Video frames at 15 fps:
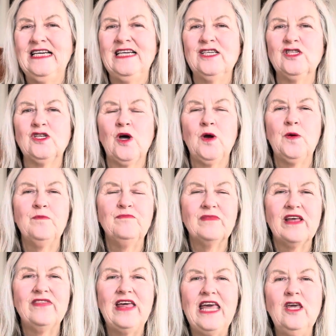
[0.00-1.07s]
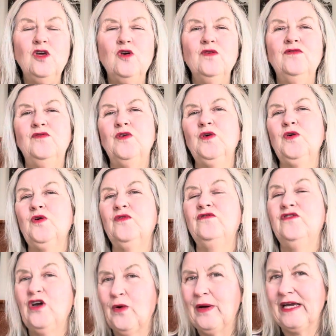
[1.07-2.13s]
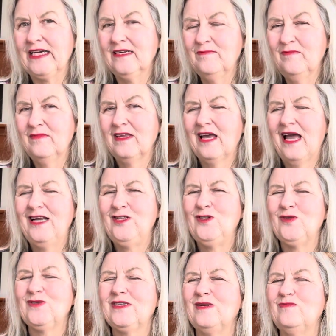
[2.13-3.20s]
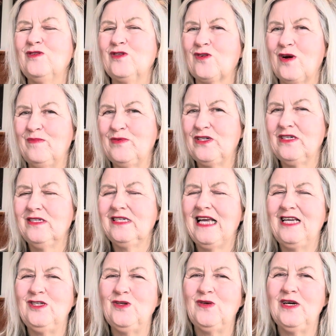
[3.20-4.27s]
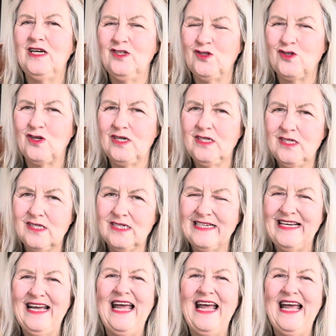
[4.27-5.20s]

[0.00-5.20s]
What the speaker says: So thank you for your viewing and your subscriptions and your interest.